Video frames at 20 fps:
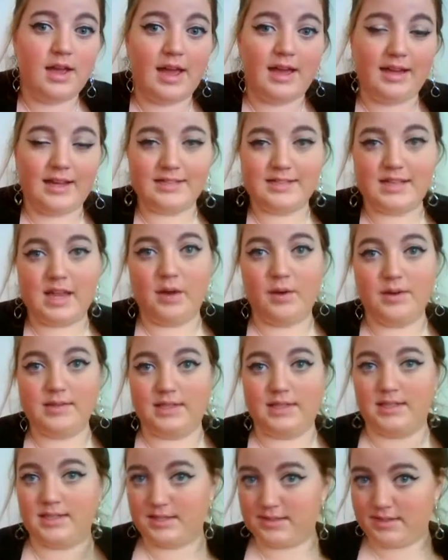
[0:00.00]
I guess I always
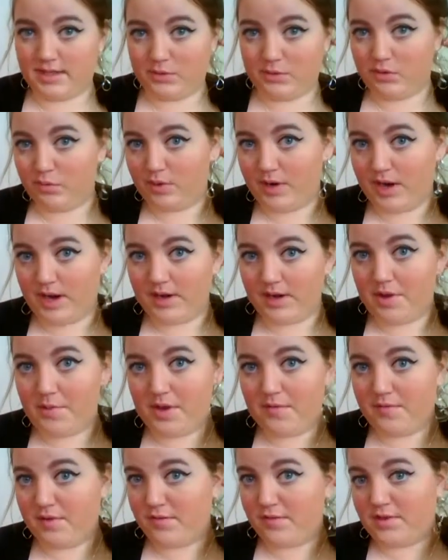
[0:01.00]
like to stick with what I know,
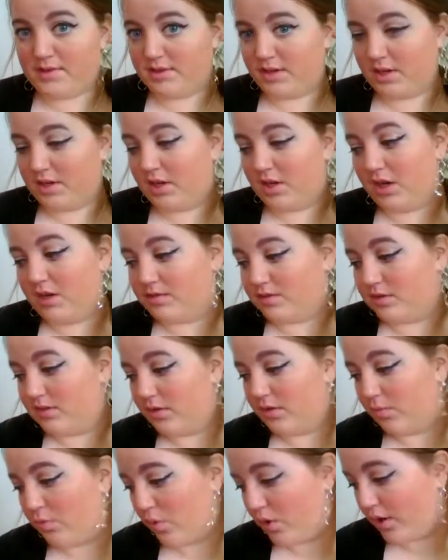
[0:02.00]
even if it's going to cost a
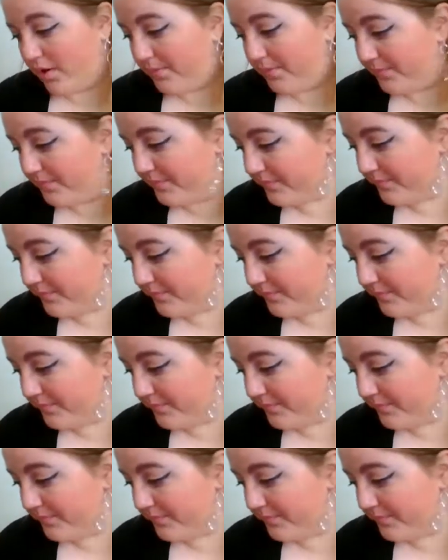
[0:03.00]
little more.